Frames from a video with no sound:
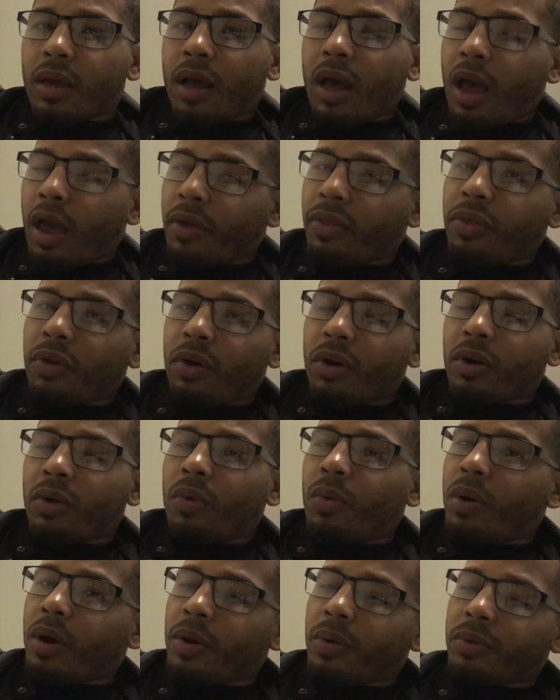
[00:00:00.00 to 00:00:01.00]
I thought
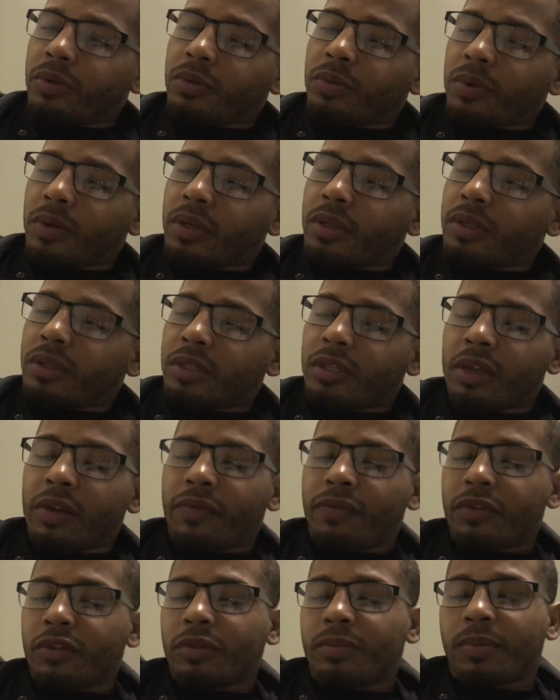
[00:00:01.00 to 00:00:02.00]
Hawaii was one of the
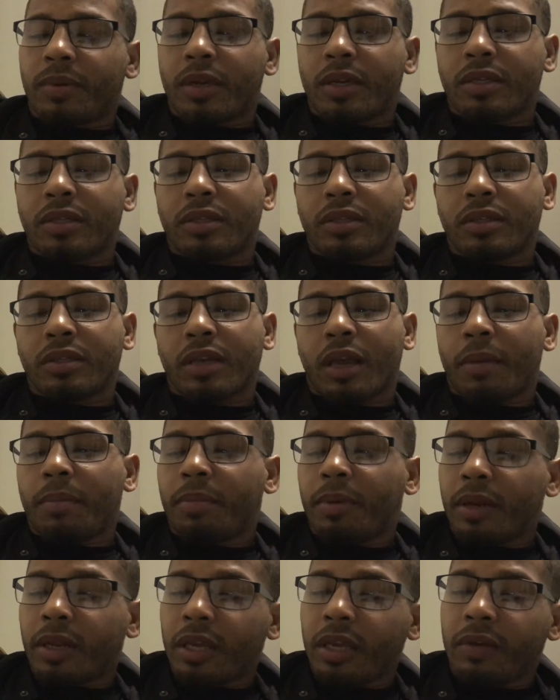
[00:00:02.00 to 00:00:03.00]
safest places. I
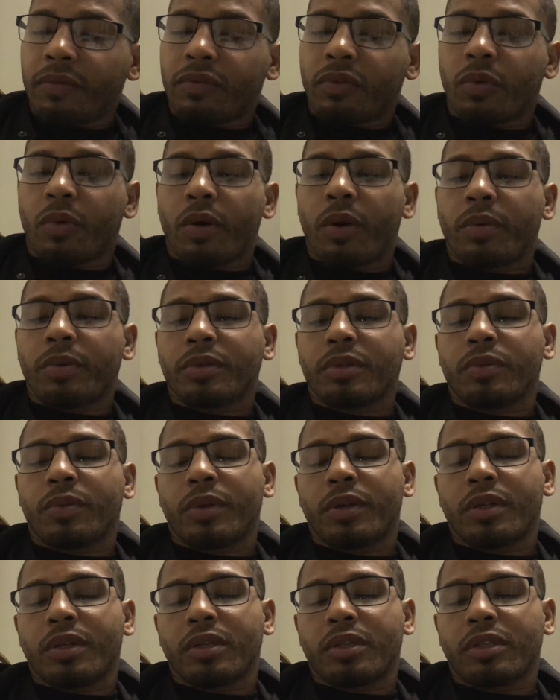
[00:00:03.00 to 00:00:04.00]
believed Hawaii was
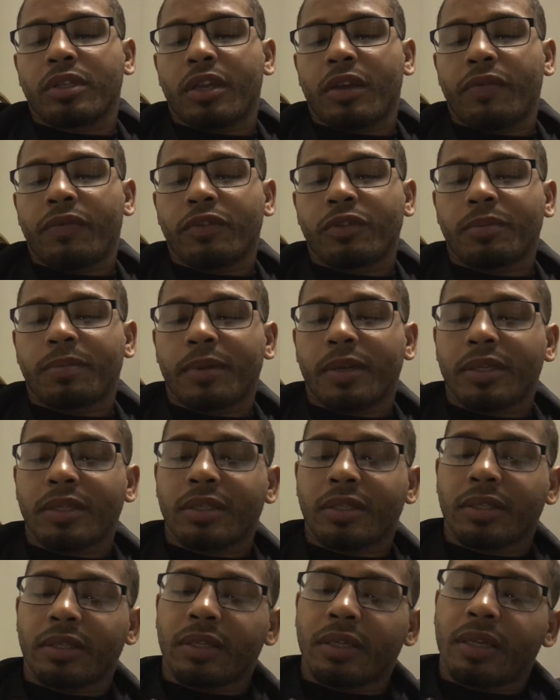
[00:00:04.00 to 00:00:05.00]
one of the safest
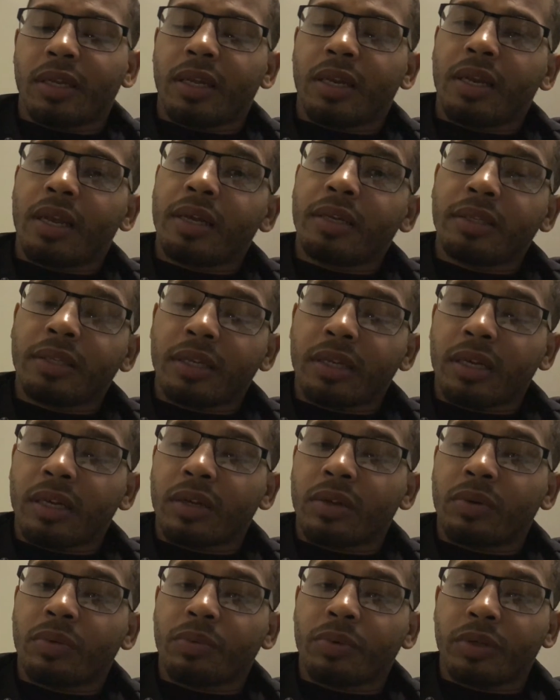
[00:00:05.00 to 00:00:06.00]
places. And then I did a
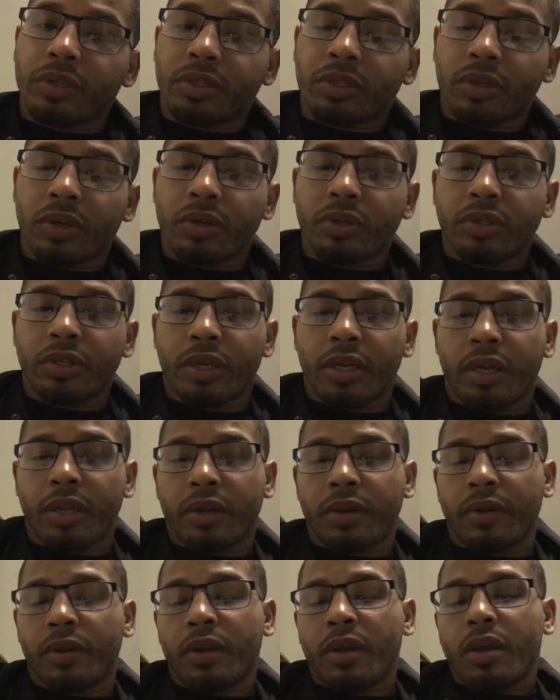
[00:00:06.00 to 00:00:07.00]
little research
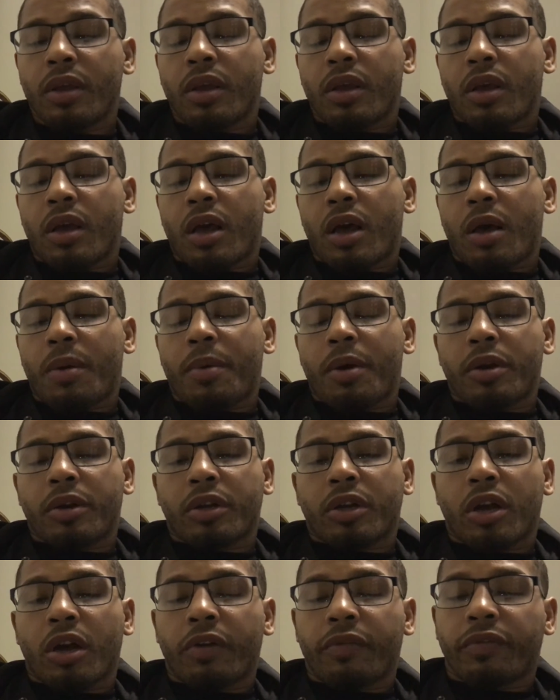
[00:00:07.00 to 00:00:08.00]
and
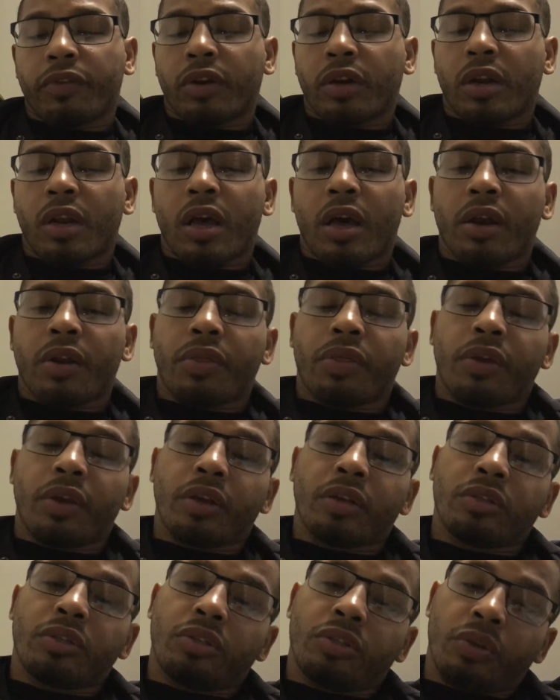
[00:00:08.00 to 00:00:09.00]
uncovered a lot of
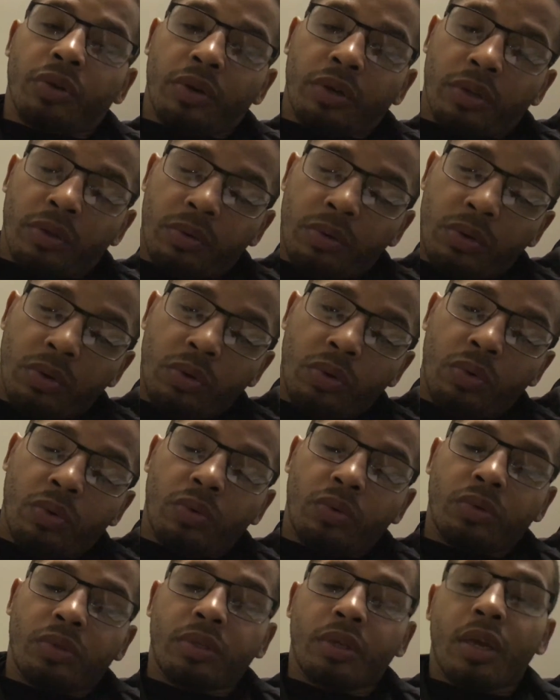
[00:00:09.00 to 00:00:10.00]
things during the
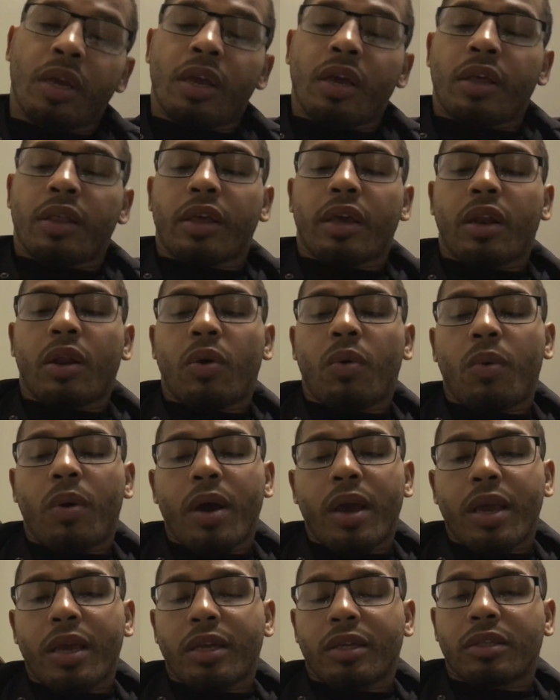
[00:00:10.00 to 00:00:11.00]
news that
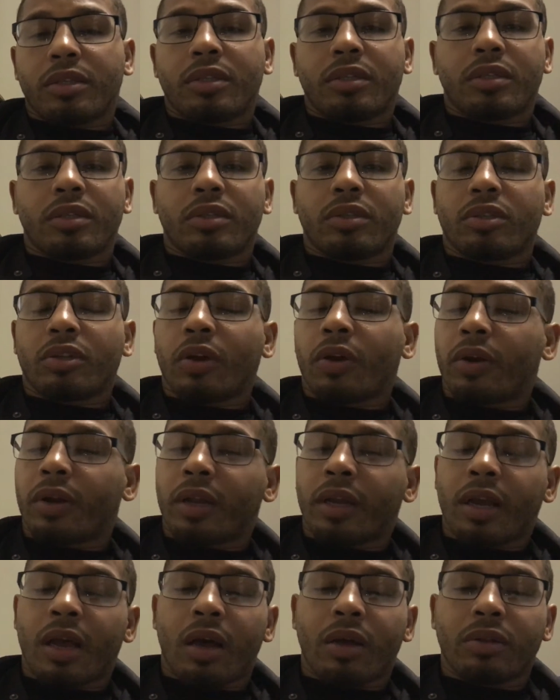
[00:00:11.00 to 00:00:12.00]
Hawaii is
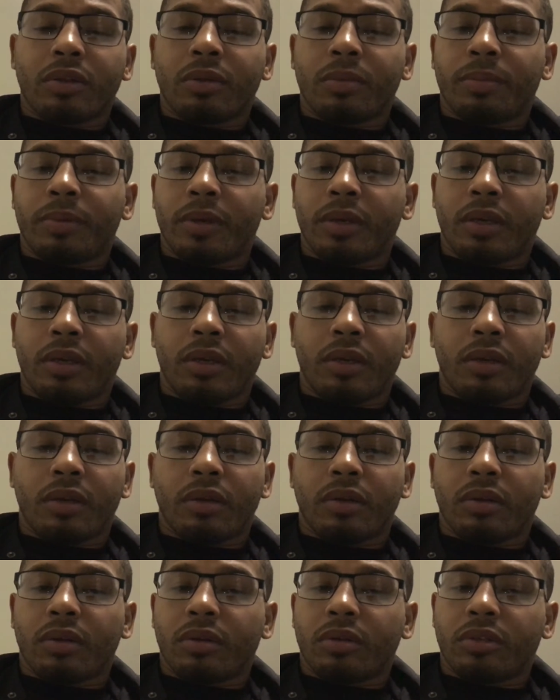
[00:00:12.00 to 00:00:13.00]
turning out to be
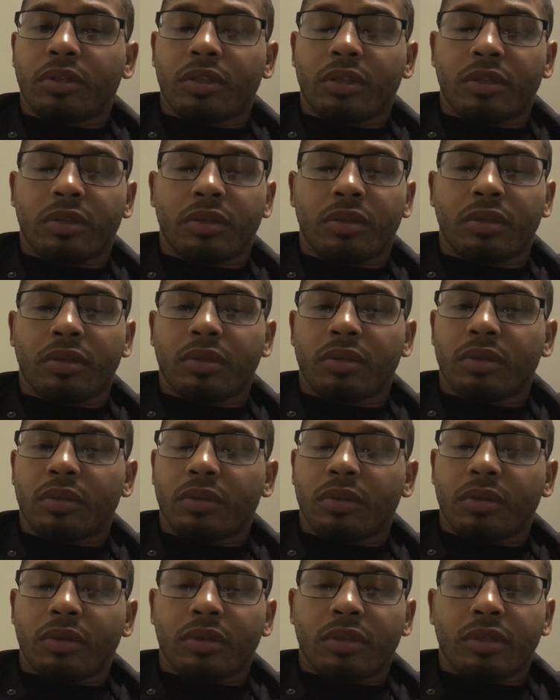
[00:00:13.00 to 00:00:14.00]
just
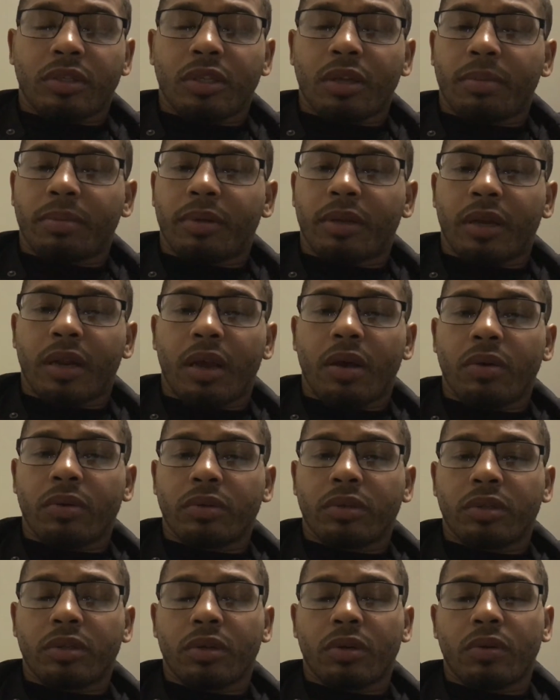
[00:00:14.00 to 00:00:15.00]
something
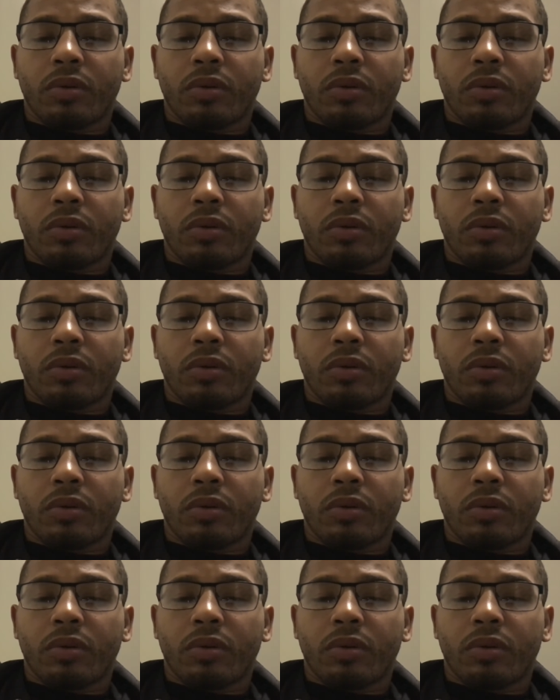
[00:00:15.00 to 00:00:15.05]
else.